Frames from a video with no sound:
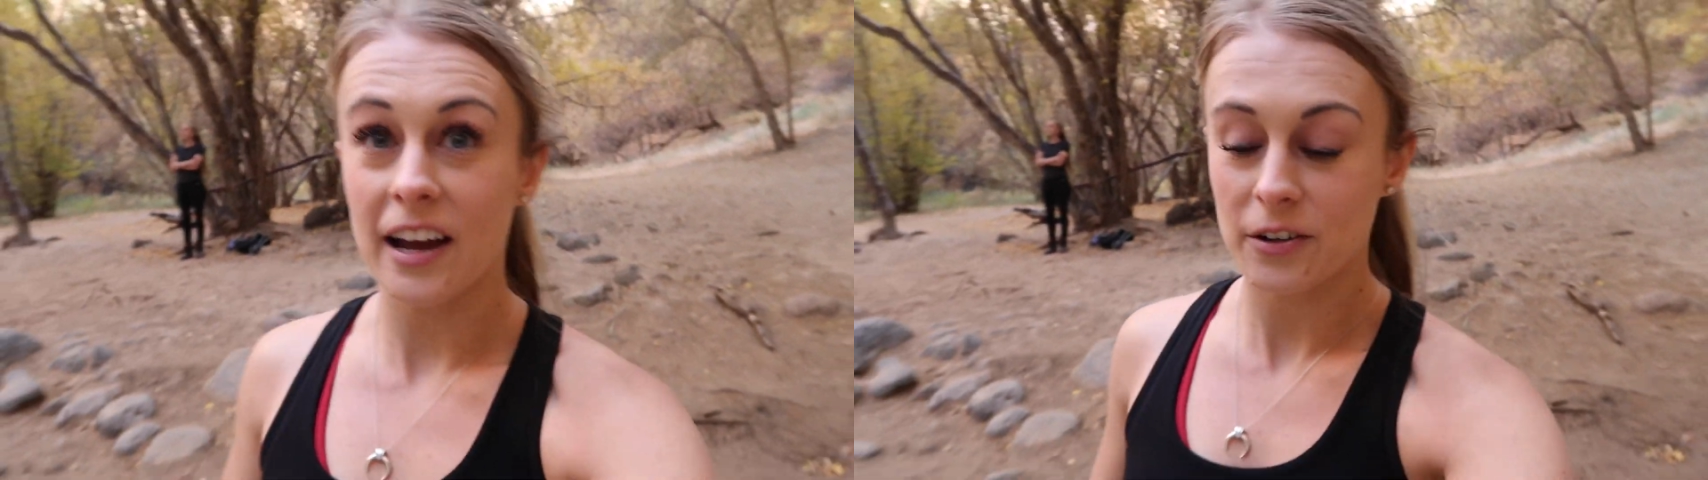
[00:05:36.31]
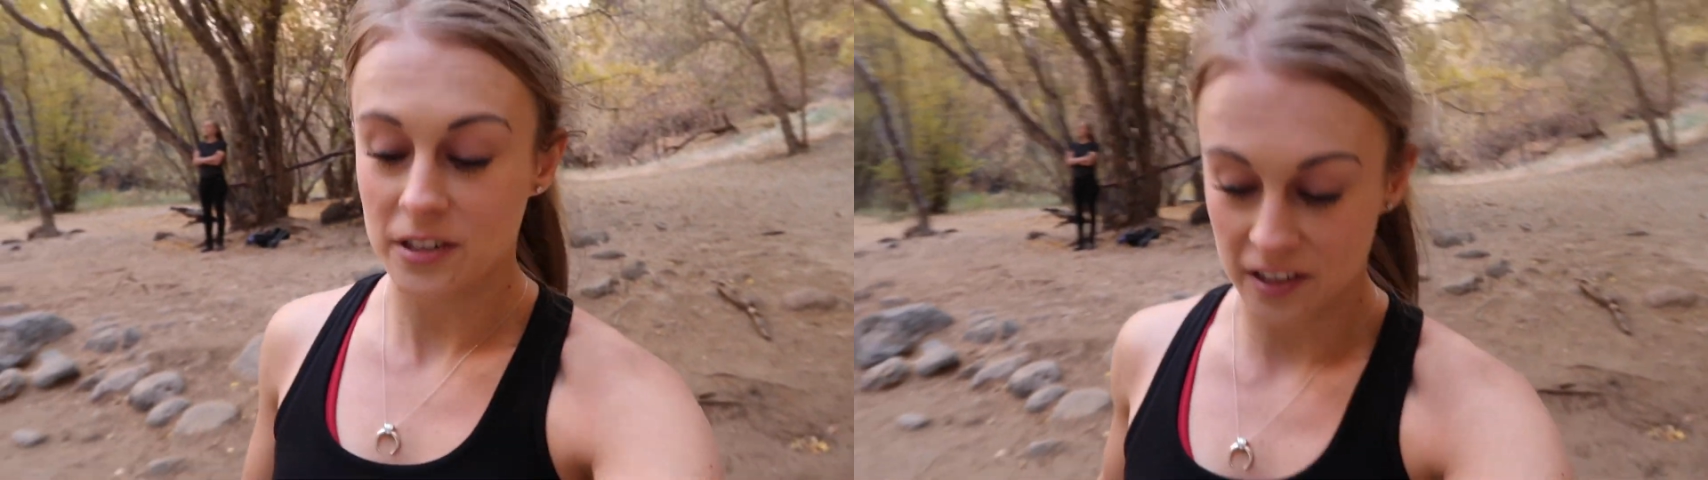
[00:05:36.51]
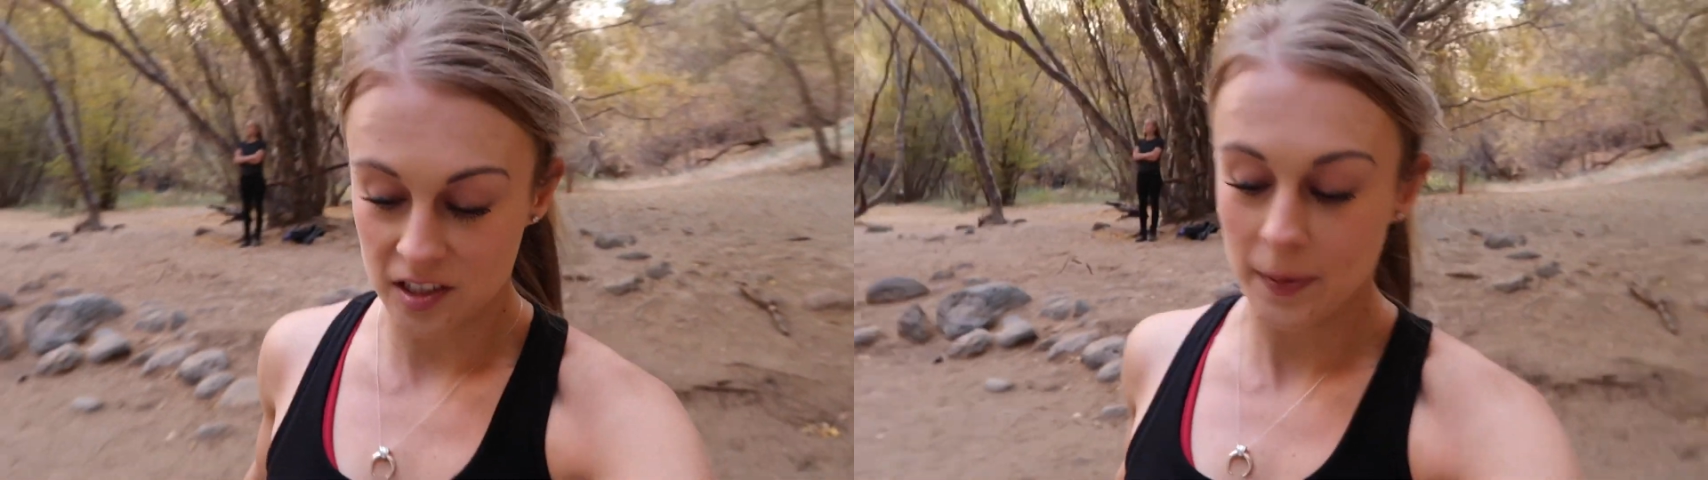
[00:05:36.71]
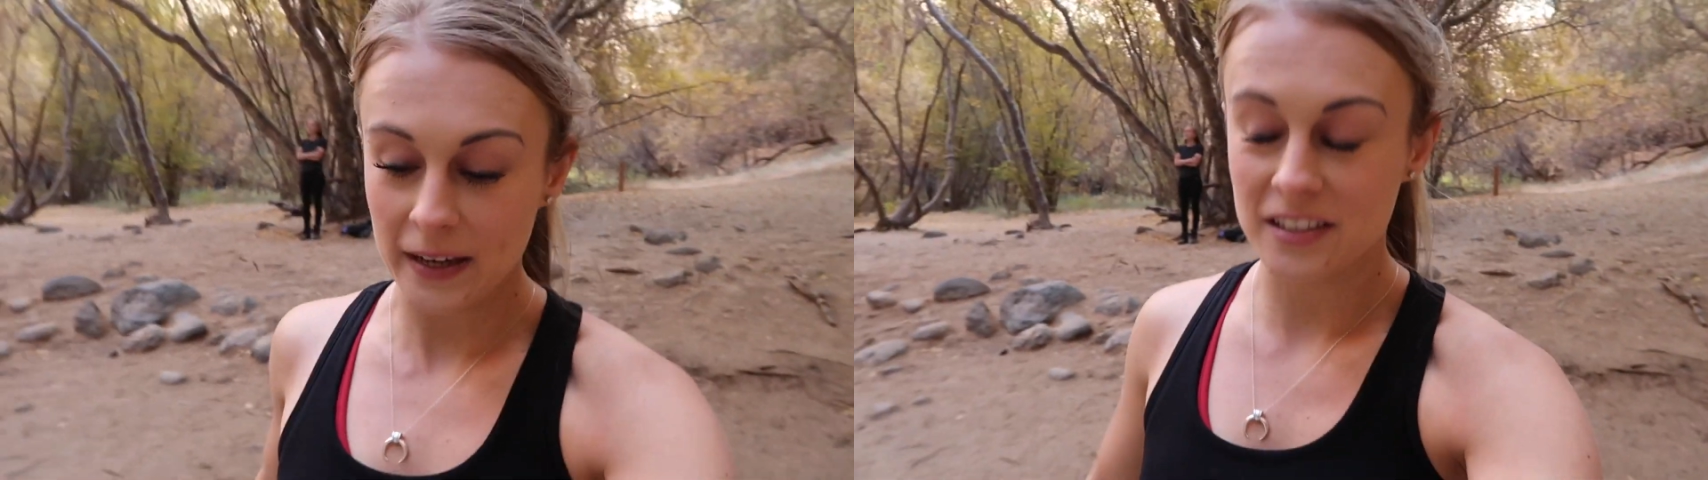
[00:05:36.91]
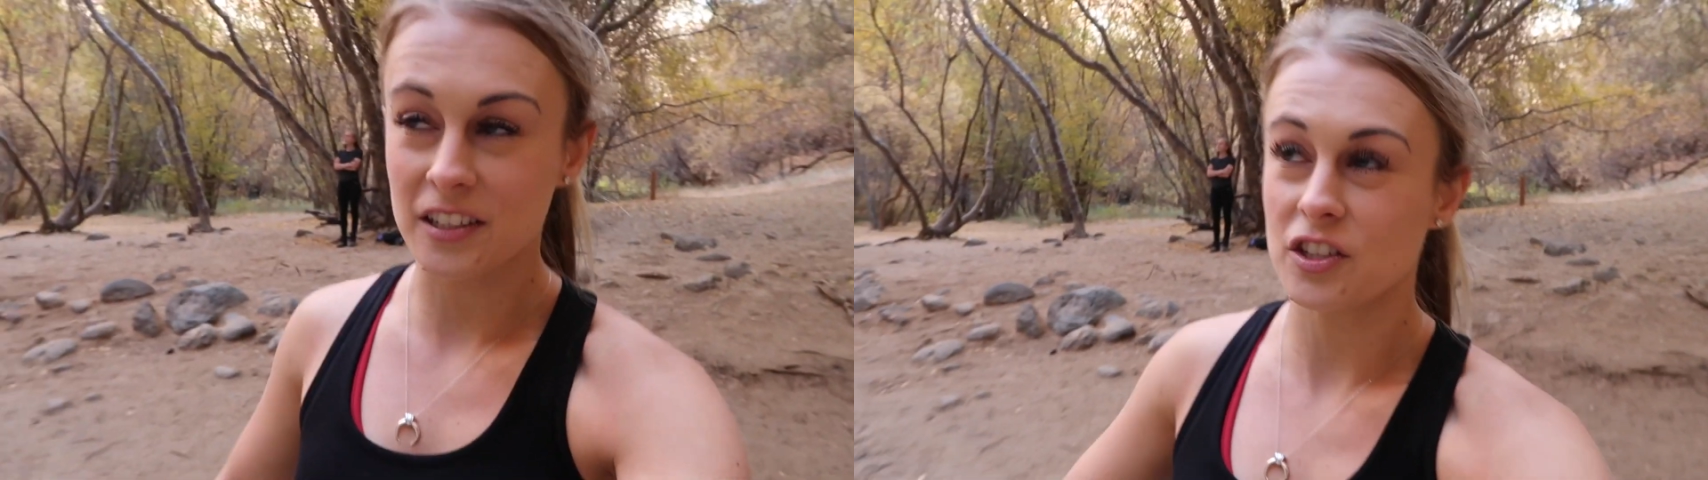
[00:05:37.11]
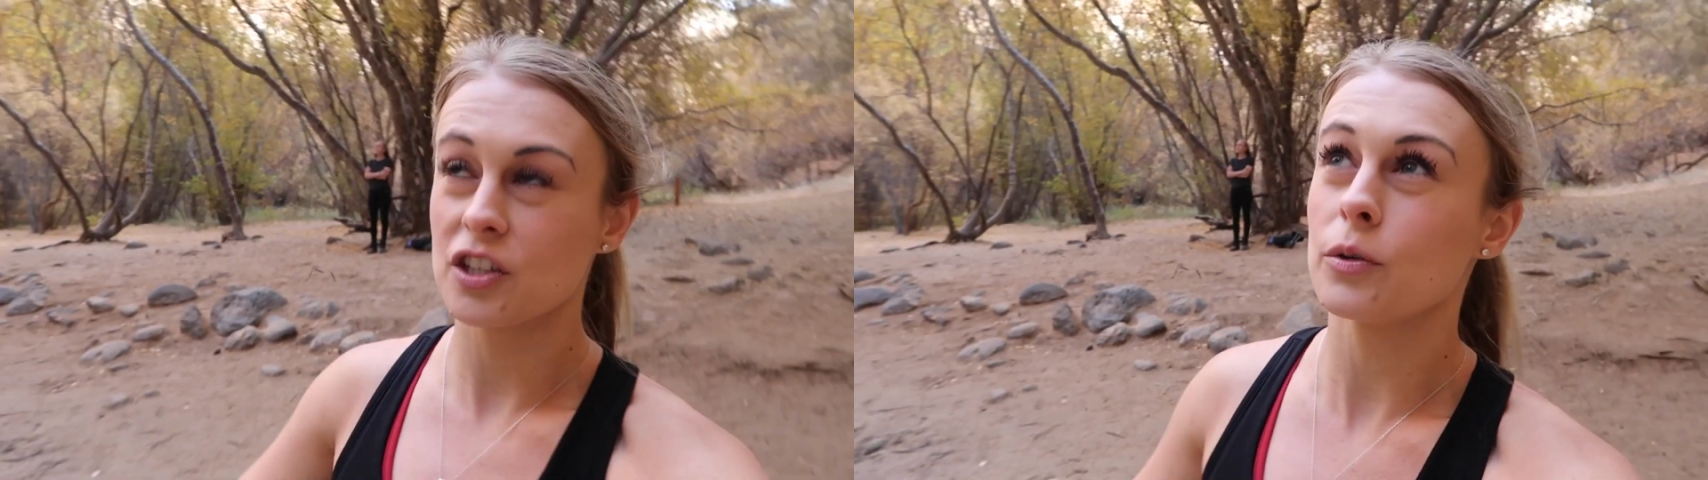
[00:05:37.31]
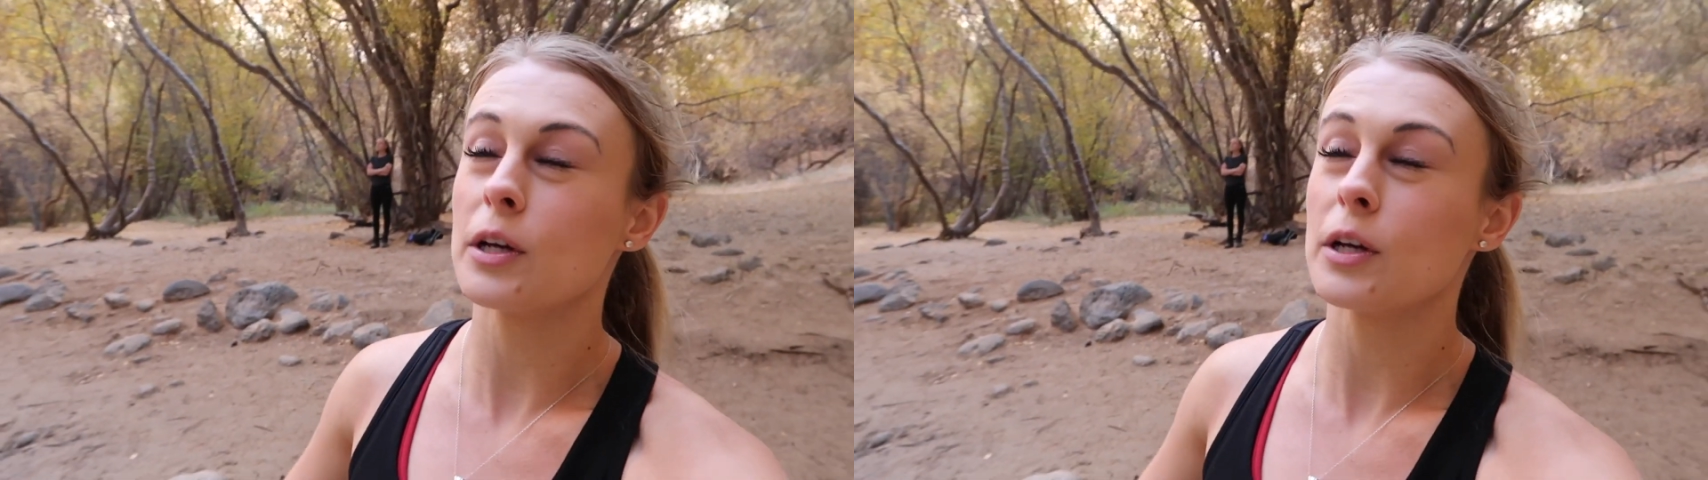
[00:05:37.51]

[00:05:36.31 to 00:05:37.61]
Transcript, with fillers: I was expecting too.